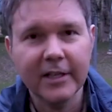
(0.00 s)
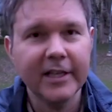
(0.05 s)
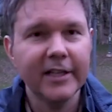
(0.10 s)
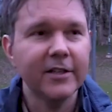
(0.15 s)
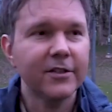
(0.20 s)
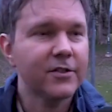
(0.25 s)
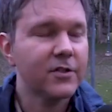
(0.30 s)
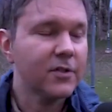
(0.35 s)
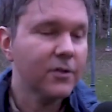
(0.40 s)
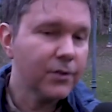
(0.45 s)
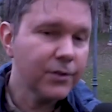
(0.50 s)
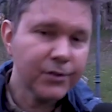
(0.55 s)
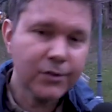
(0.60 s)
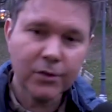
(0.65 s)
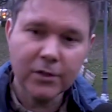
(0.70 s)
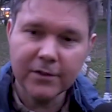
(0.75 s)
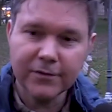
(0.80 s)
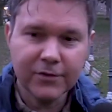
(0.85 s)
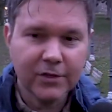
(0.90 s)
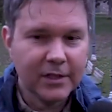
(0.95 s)
later, still
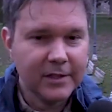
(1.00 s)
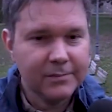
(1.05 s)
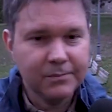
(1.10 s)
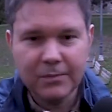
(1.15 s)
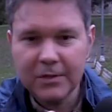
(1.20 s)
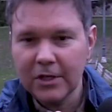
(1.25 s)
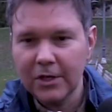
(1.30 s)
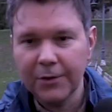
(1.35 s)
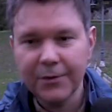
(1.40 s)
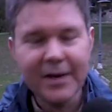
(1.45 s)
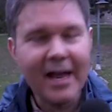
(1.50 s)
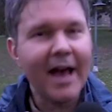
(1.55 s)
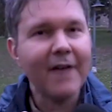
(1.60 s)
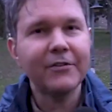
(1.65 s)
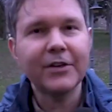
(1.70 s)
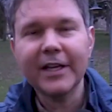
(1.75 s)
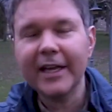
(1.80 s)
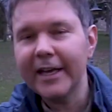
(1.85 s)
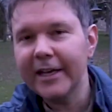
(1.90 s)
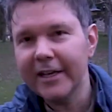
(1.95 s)
sort of
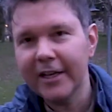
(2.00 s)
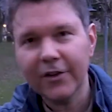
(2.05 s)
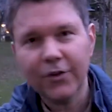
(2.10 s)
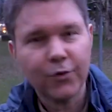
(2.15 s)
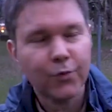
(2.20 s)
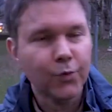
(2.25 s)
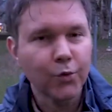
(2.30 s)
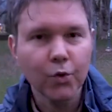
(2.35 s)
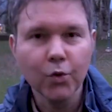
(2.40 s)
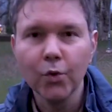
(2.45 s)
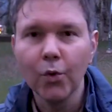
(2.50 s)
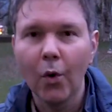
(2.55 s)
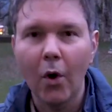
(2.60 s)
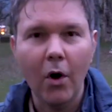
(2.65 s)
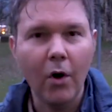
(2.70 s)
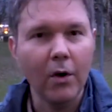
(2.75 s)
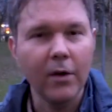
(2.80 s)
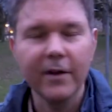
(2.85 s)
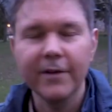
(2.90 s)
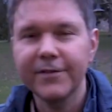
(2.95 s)
navigating through
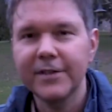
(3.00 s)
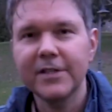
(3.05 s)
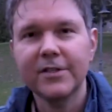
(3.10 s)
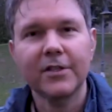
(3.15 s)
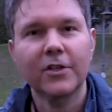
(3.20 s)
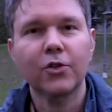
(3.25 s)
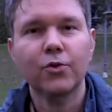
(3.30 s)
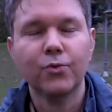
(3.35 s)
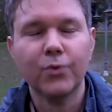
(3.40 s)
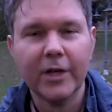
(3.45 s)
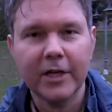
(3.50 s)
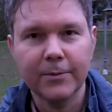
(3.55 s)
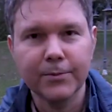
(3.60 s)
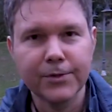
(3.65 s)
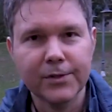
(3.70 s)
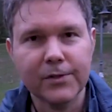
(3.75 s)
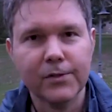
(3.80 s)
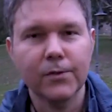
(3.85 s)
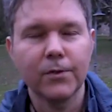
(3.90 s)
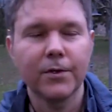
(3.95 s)
all of these incredible
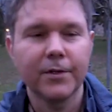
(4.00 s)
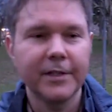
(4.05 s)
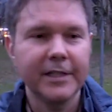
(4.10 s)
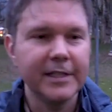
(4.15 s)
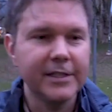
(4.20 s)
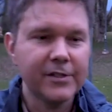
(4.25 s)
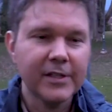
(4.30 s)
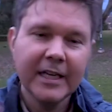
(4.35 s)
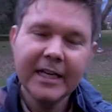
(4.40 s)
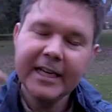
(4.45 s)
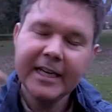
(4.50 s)
stories,